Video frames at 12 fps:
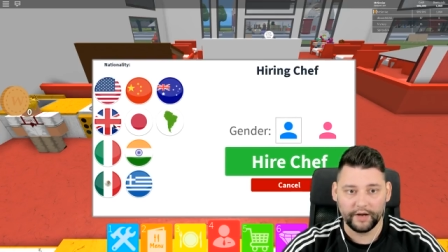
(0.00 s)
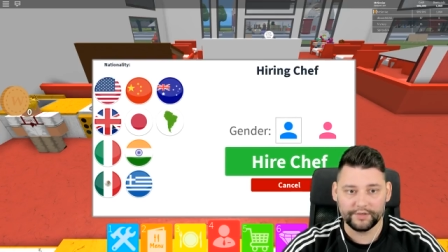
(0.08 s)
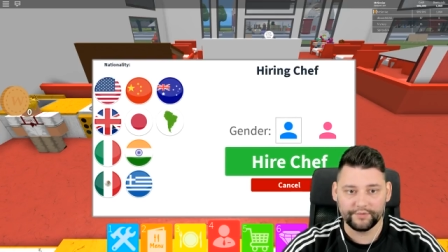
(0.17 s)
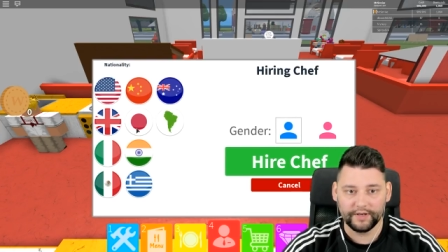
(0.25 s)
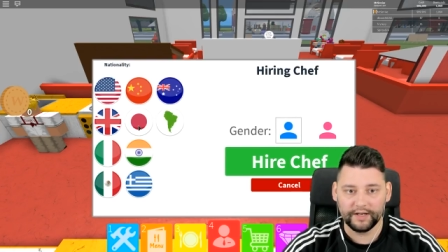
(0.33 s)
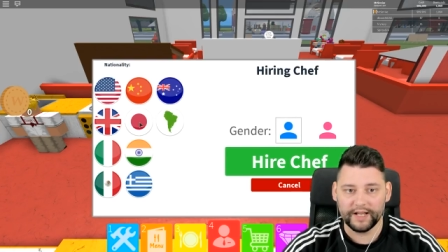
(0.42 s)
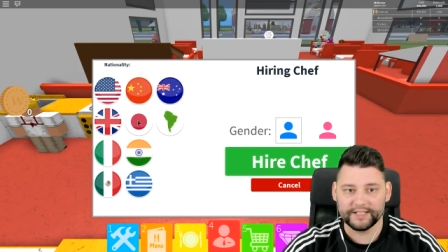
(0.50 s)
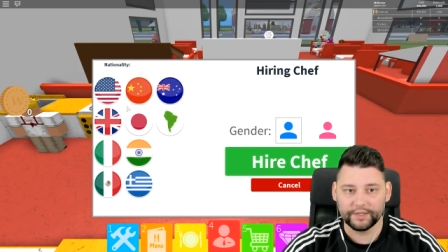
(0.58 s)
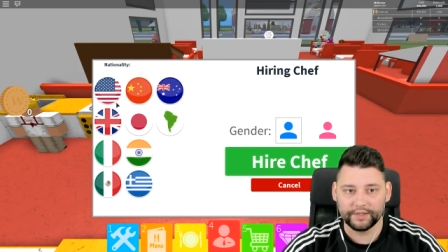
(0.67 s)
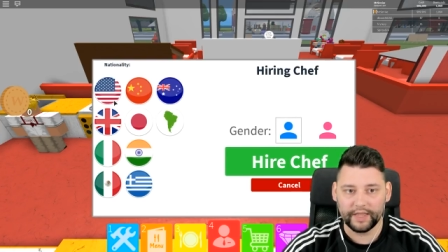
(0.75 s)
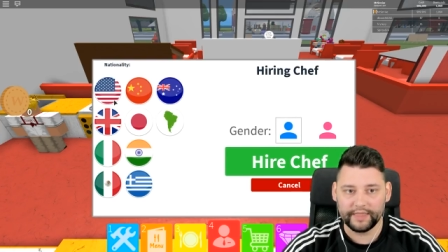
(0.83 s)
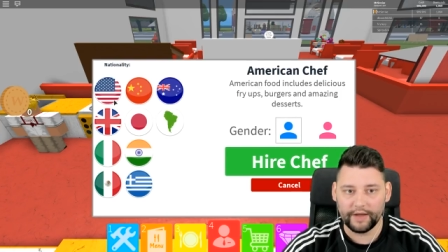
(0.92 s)
I just
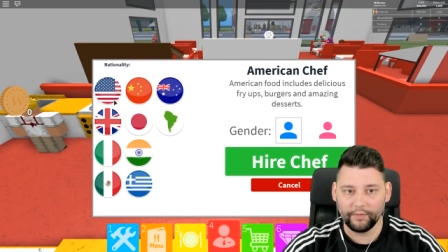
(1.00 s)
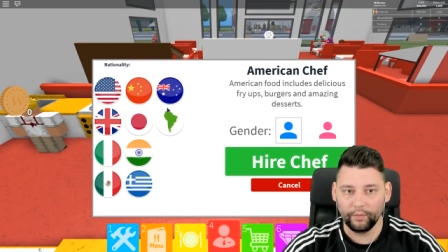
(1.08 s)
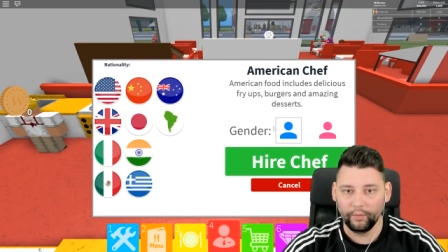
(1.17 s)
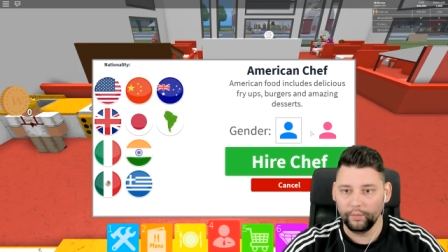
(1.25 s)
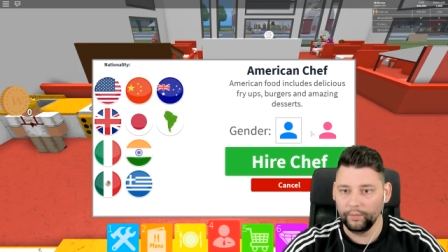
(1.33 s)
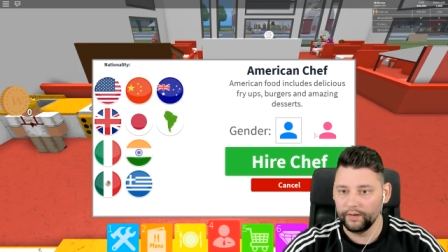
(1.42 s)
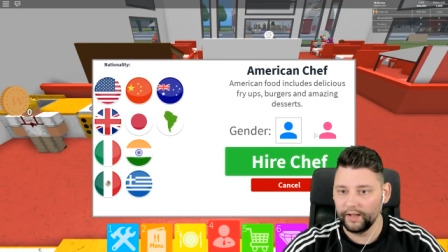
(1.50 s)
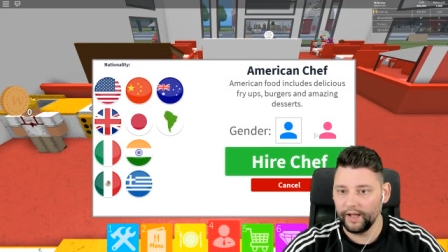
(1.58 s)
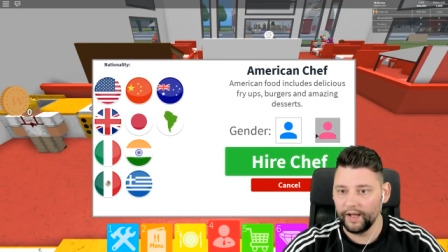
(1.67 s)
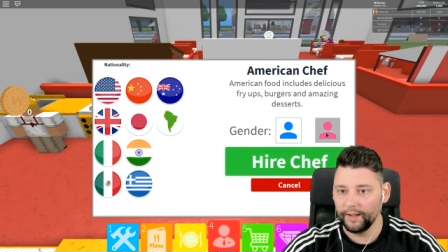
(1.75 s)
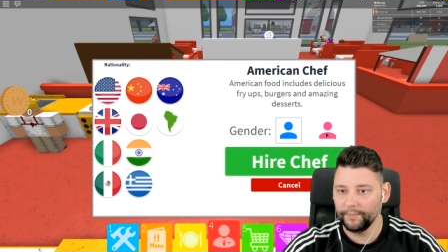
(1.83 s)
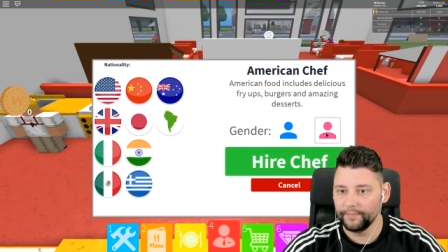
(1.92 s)
realised that they're all
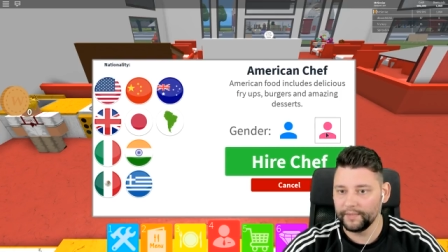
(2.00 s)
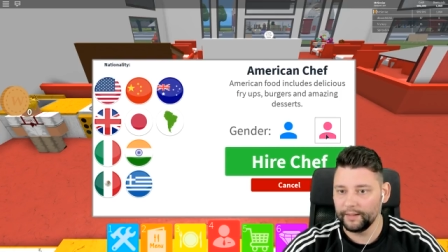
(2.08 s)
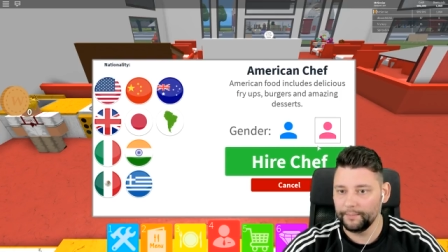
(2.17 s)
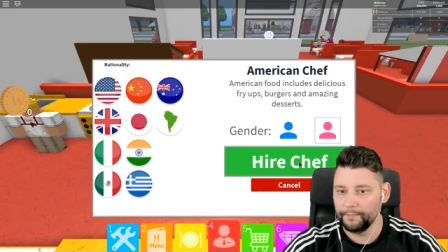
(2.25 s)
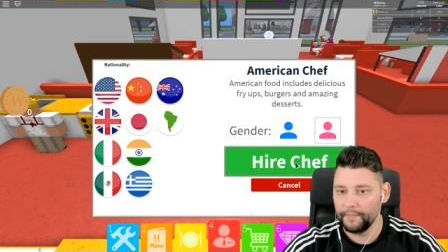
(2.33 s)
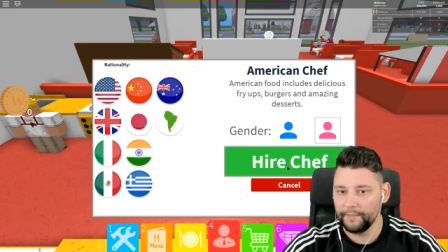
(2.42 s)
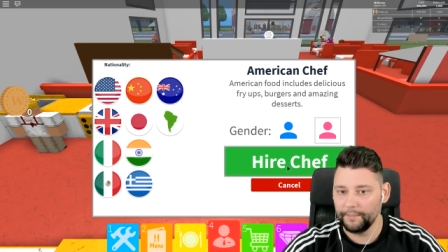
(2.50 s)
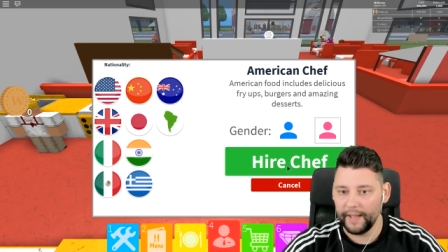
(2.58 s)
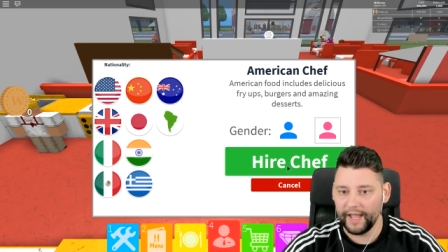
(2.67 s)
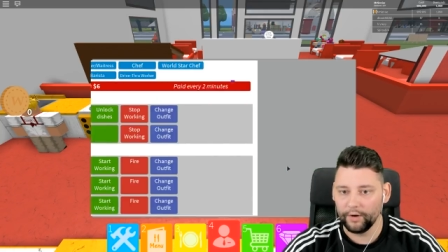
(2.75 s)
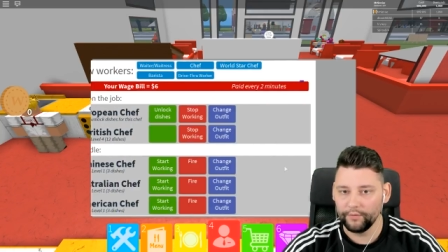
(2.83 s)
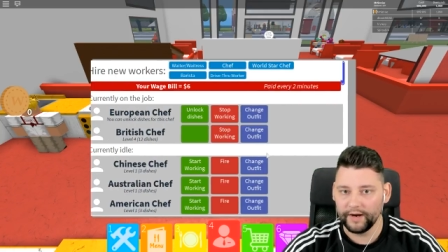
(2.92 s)
um,
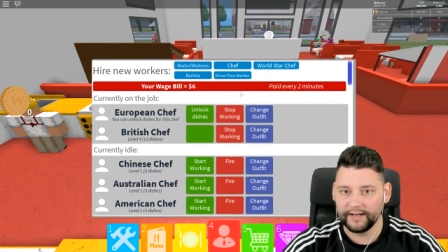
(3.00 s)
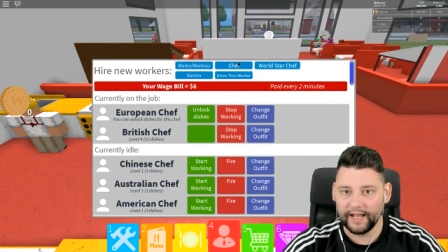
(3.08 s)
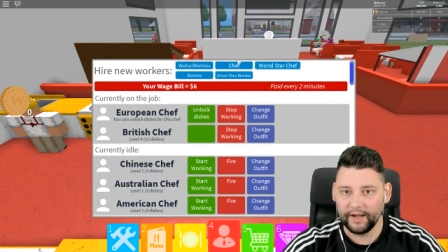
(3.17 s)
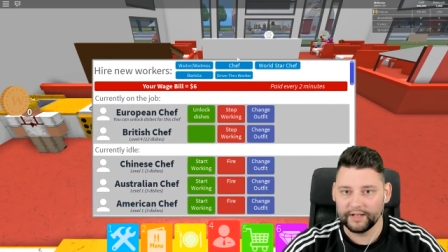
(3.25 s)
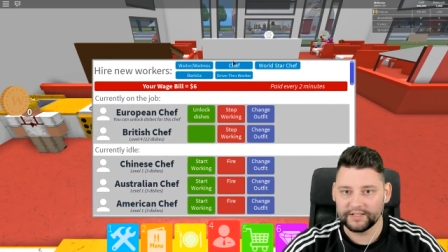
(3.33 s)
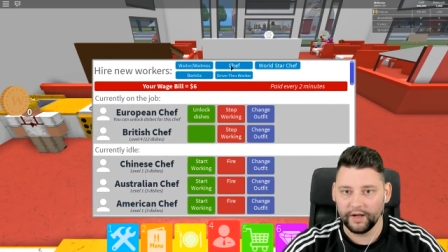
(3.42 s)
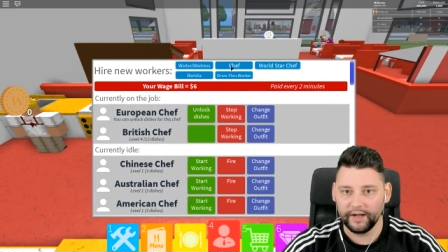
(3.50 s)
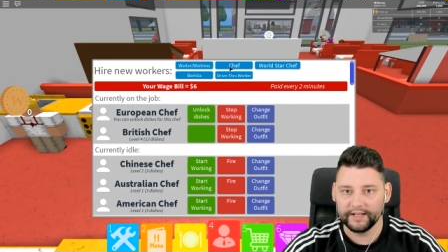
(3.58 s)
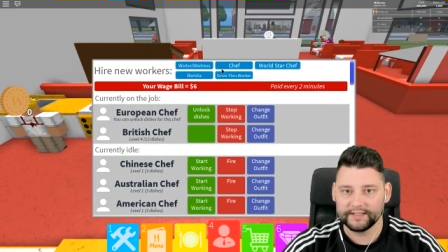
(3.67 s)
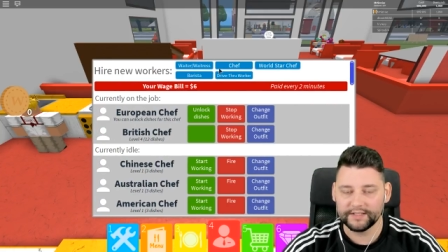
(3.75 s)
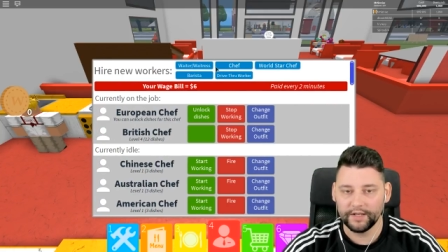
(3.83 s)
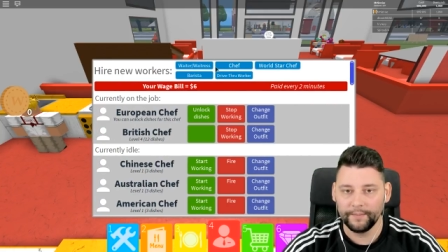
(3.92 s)
male right now. Let's
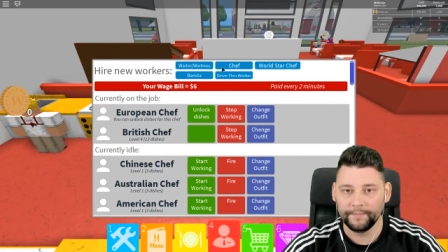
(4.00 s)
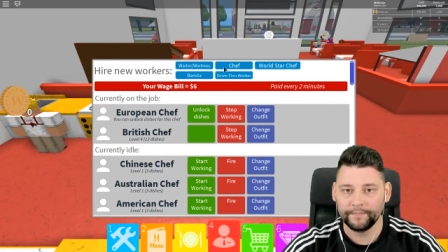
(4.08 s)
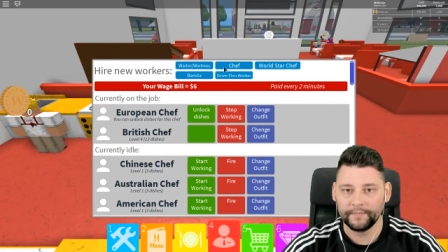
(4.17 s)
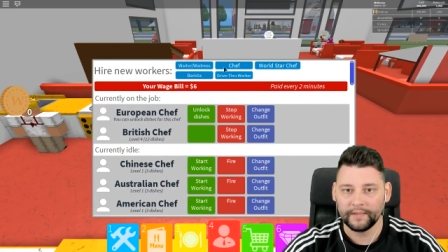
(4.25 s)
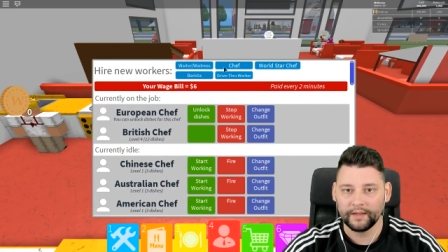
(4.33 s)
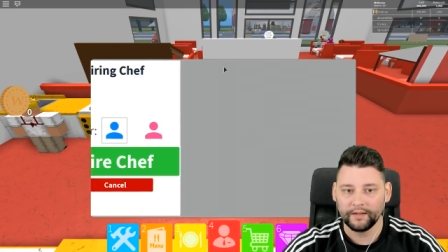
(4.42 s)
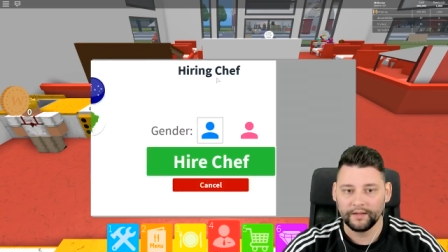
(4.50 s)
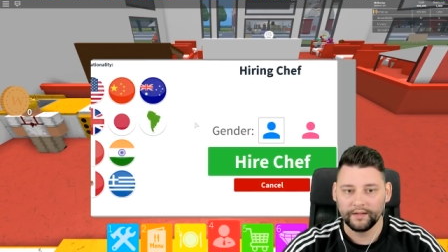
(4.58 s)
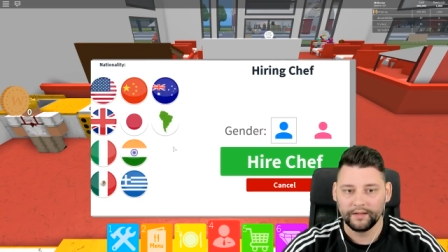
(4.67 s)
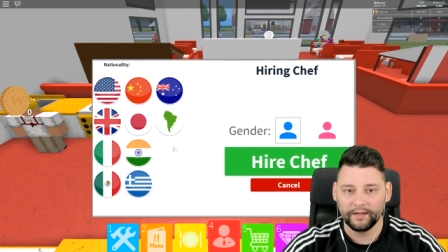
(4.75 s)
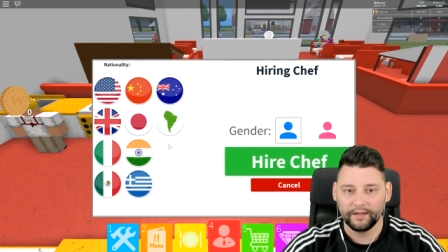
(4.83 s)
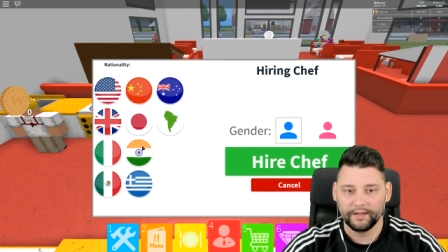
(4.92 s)
hire some
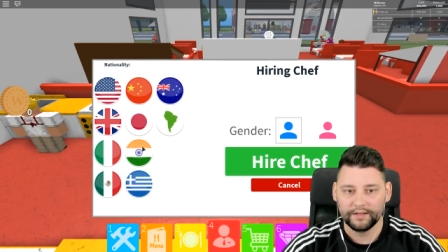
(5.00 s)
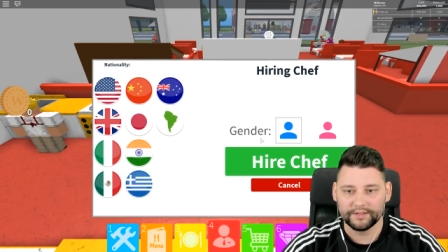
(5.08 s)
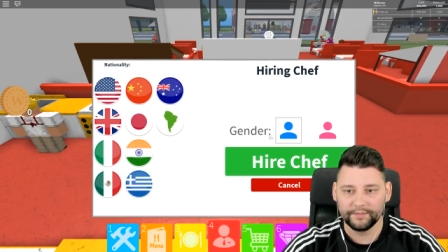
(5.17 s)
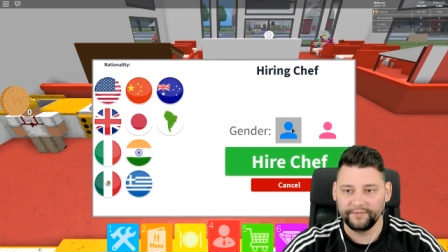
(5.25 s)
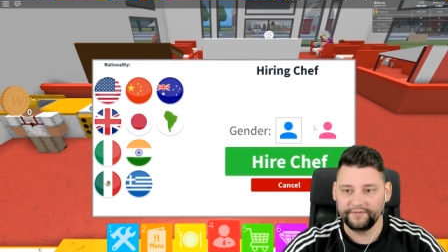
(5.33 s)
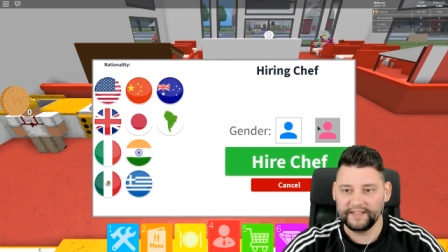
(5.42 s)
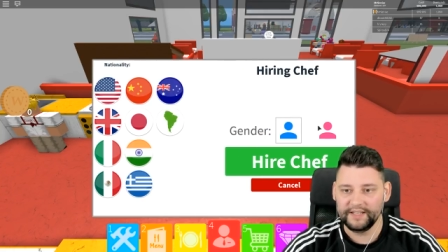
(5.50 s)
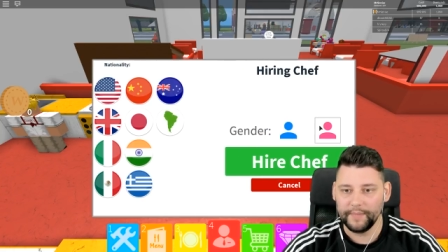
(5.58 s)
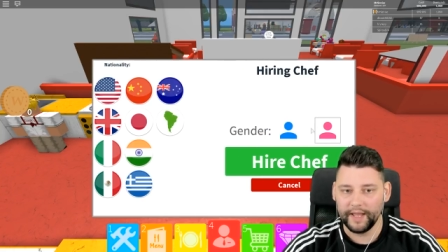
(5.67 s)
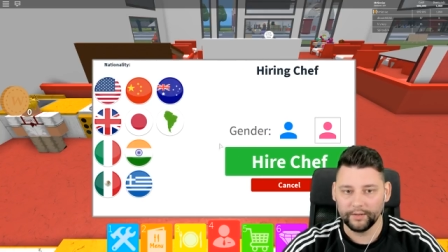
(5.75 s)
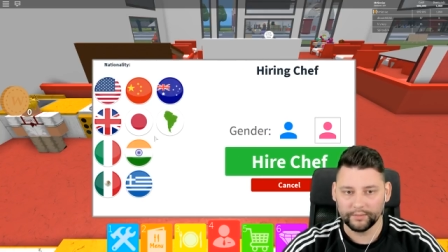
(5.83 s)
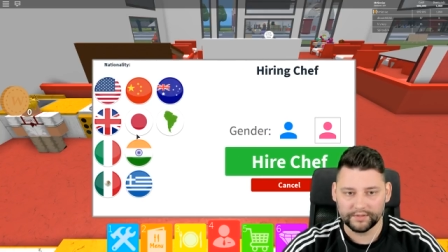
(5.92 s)
some
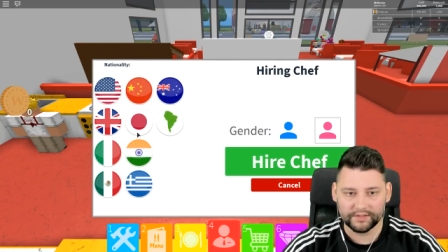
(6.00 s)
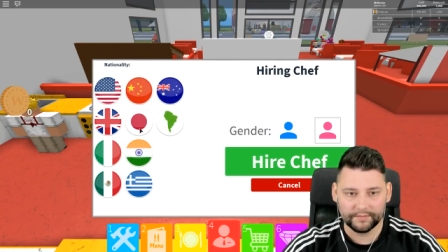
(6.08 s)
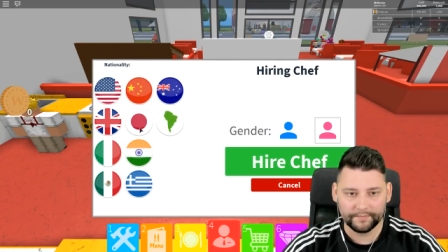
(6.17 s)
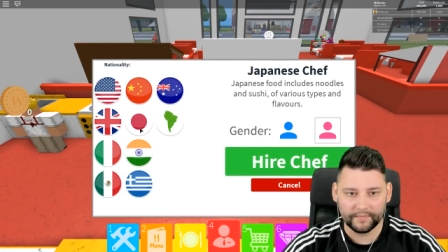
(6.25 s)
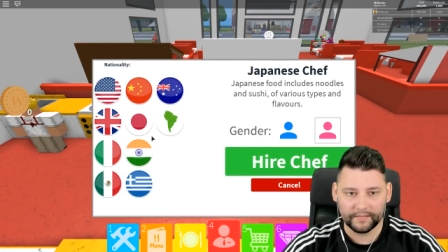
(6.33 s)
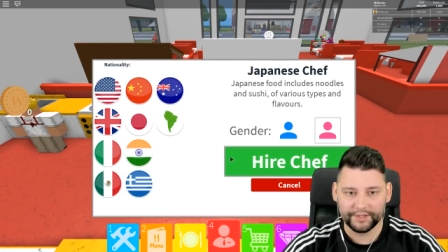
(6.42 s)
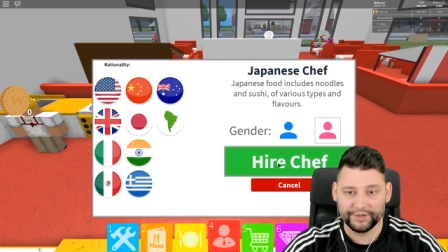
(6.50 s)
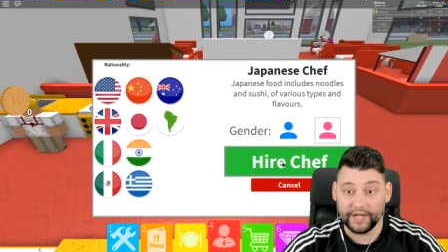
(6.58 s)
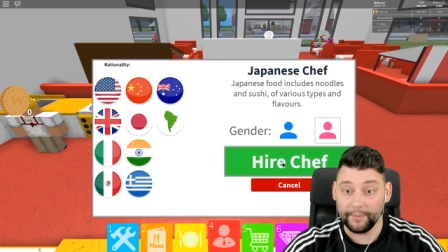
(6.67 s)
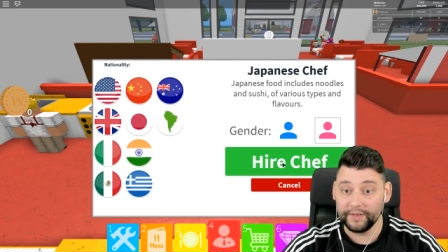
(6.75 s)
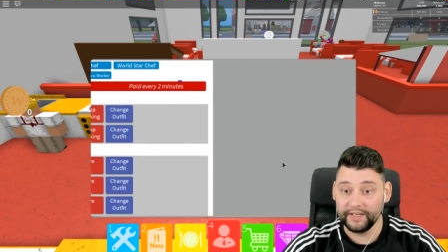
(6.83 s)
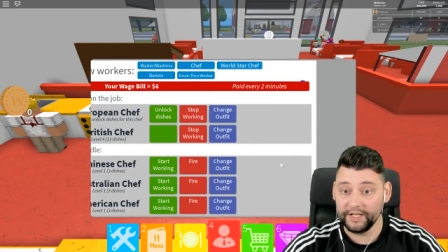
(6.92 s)
females.
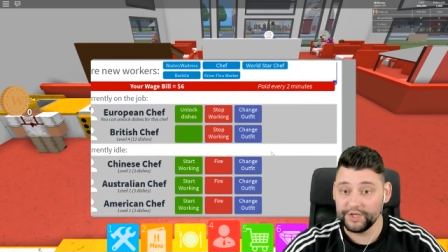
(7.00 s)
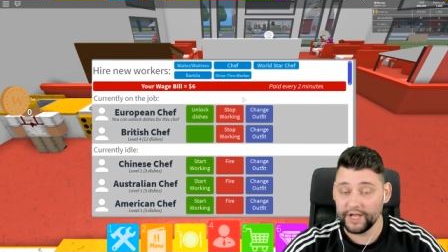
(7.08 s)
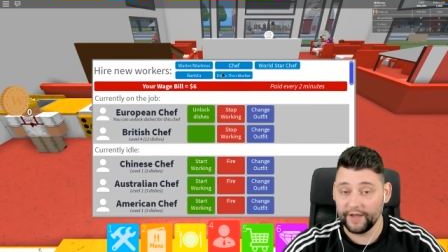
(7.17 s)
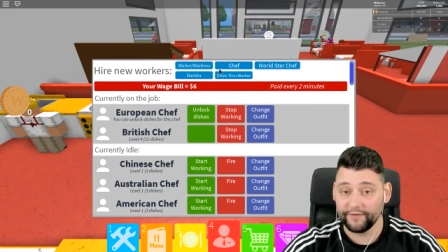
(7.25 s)
Japanese